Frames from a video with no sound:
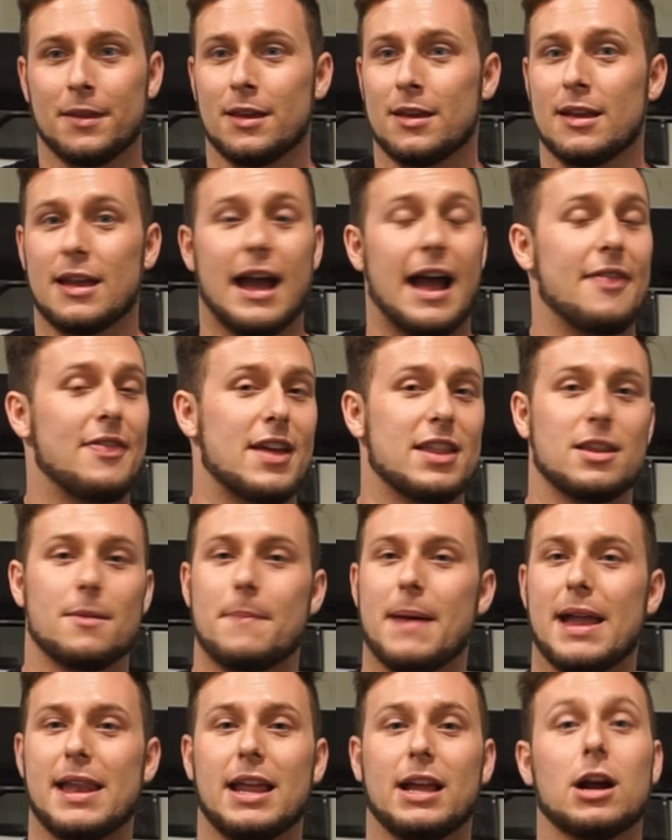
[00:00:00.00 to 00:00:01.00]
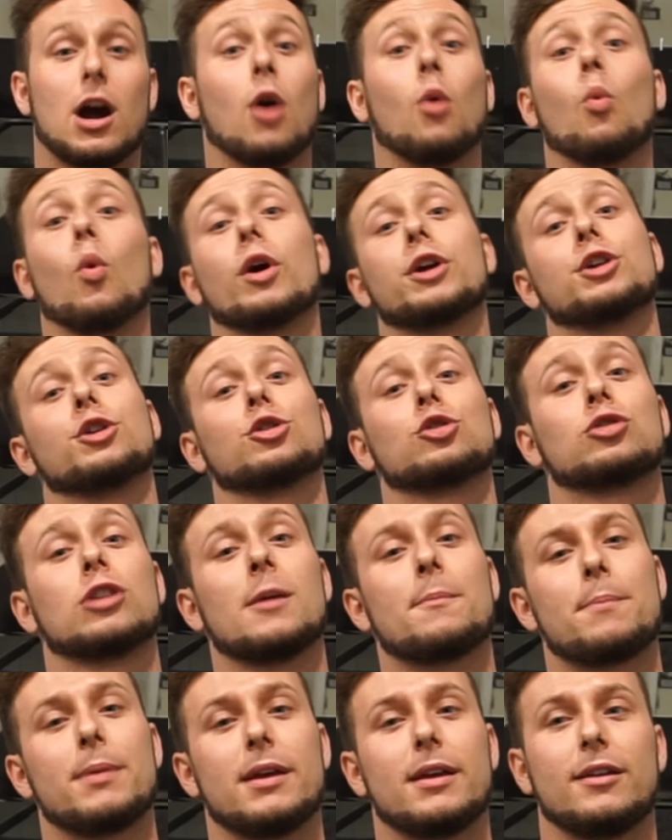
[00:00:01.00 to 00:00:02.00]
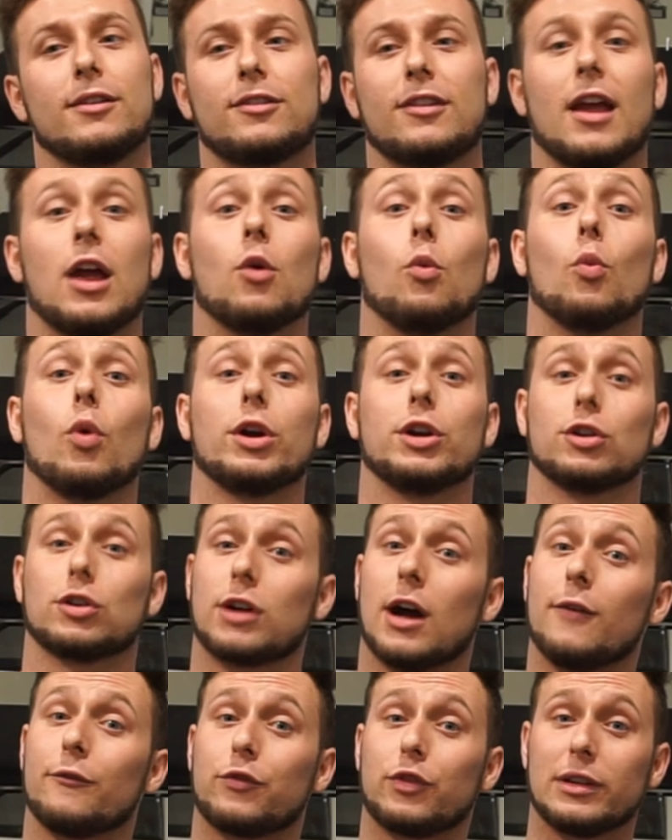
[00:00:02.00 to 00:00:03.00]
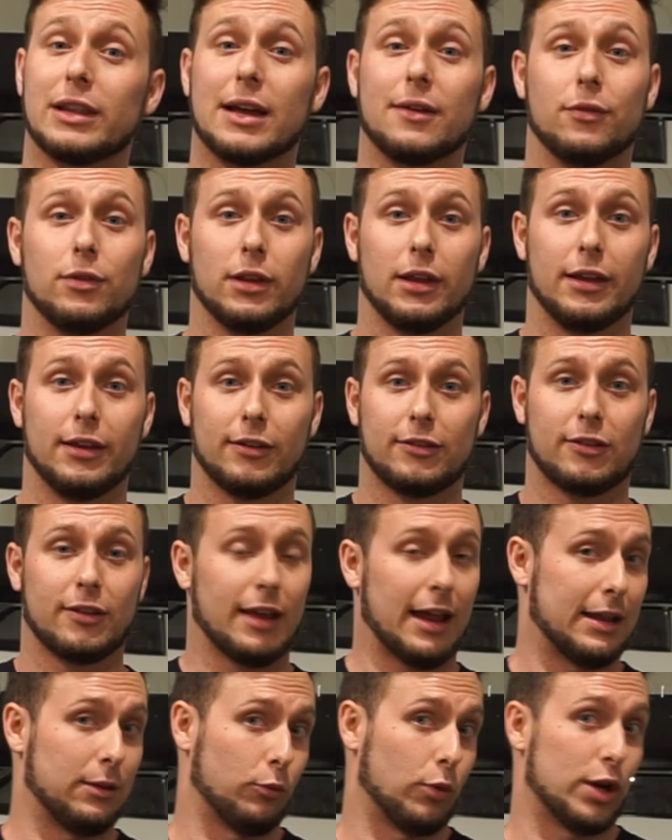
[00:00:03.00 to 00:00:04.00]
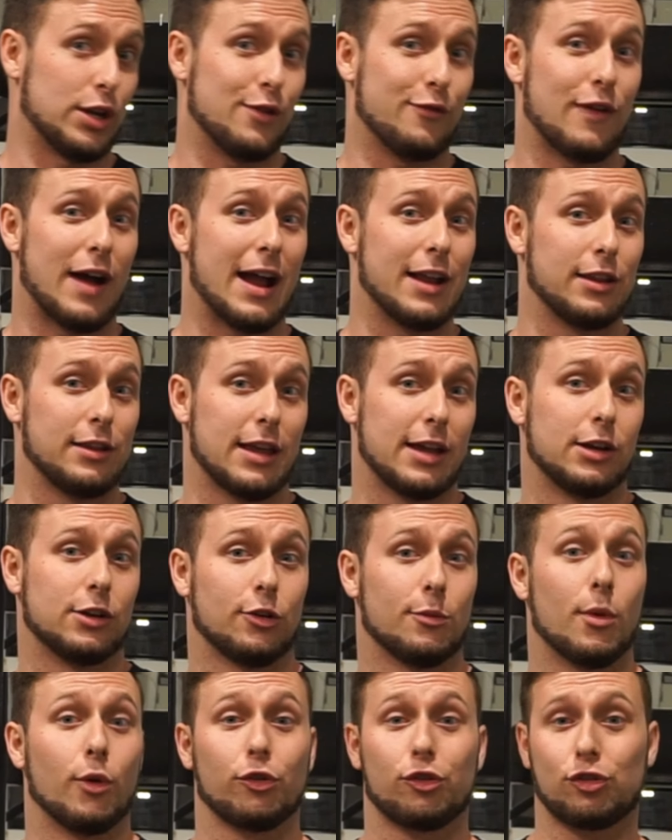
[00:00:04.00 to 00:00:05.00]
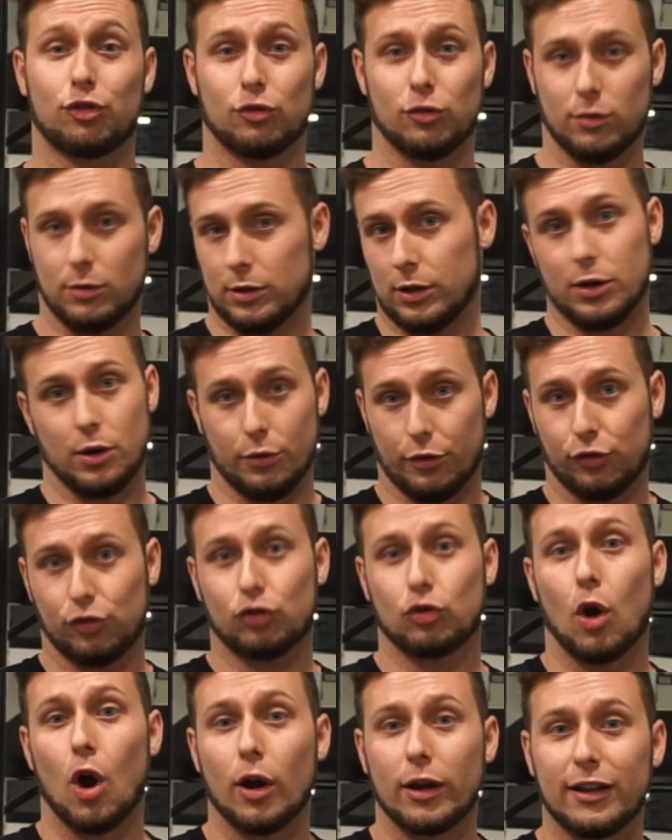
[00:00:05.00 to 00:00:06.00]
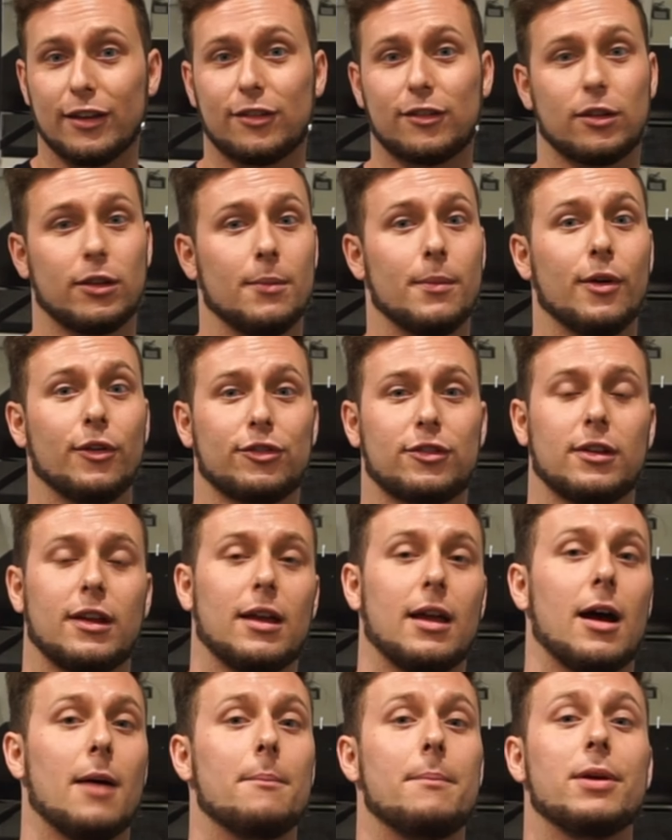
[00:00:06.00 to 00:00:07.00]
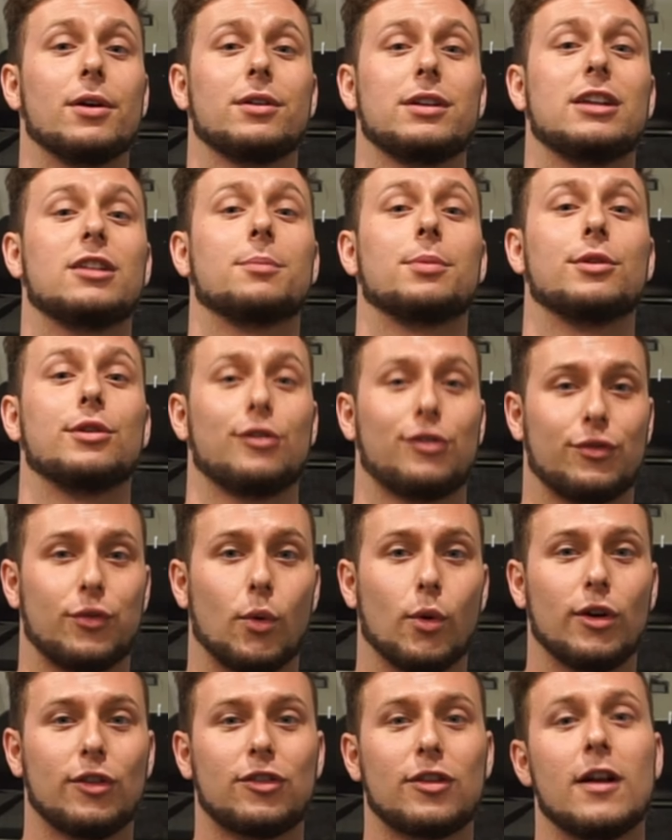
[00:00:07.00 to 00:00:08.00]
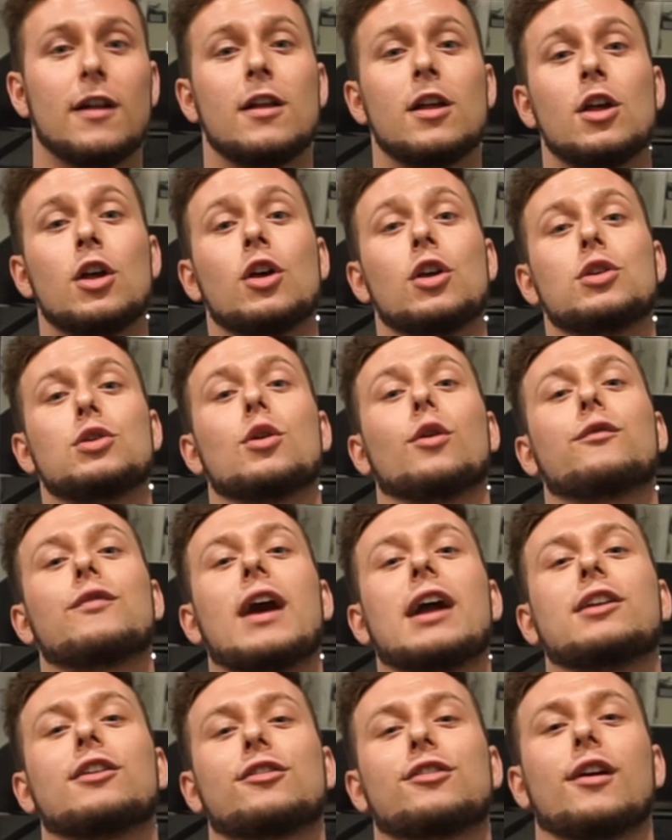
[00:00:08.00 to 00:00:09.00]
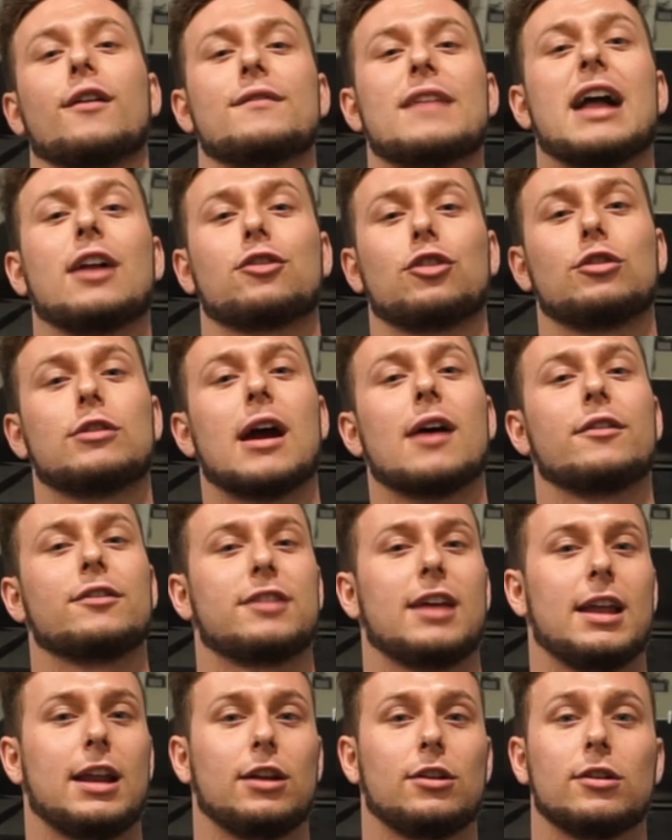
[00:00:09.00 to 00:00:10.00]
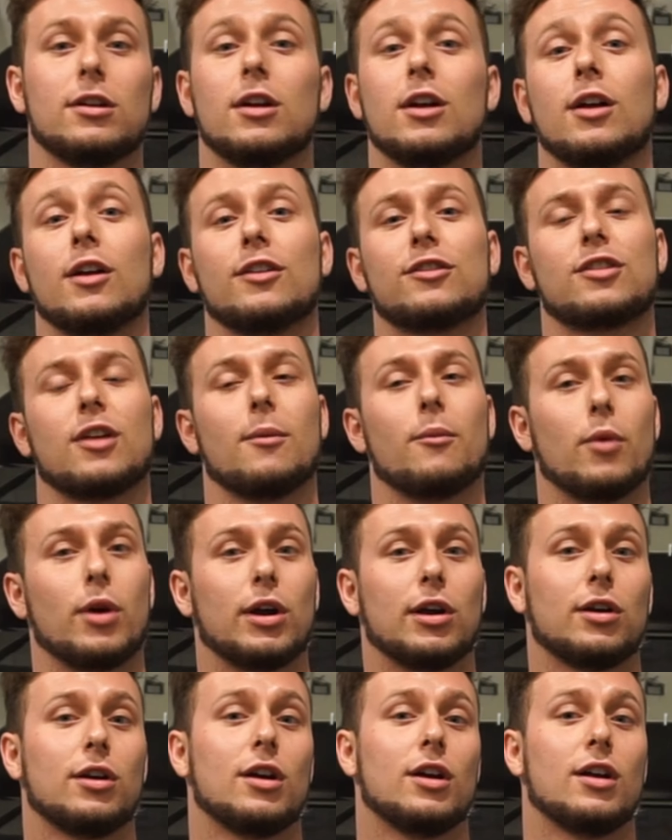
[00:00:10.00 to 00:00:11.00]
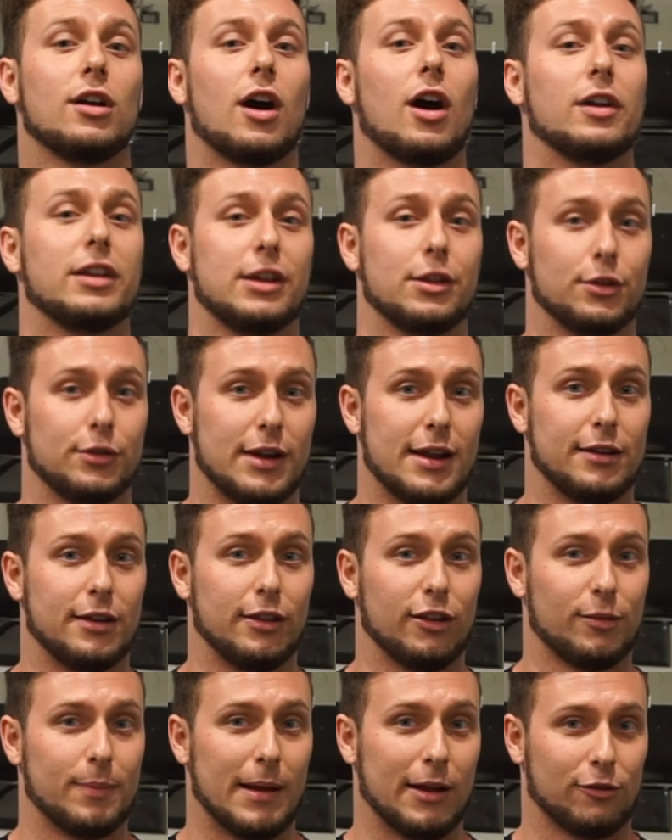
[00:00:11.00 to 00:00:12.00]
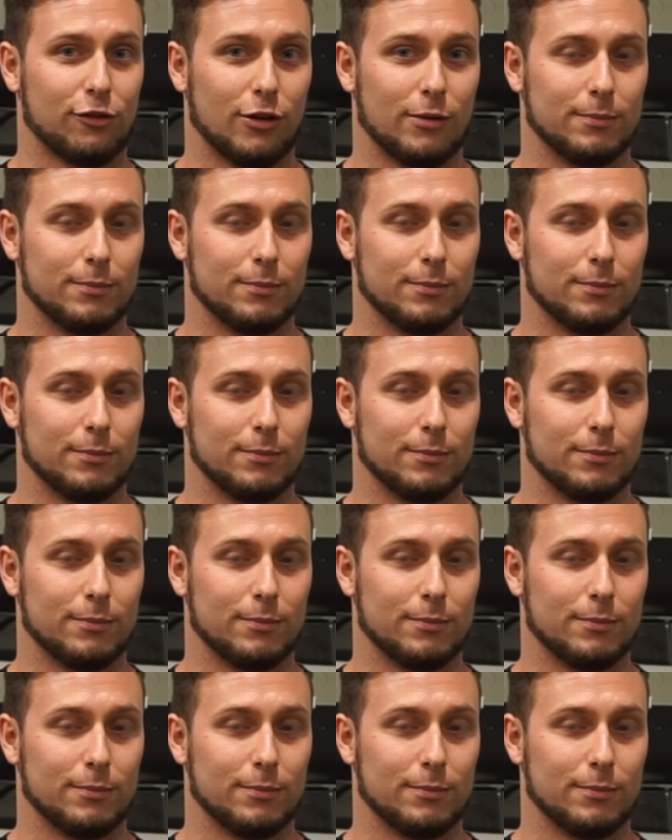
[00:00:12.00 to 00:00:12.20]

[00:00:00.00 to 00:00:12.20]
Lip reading: And then depending on what your grip is and what your comfort level is and where you find that you're most, the strongest, the most ability to produce force, you'll find yourself naturally gravitating somewhere on either end of the spectrum.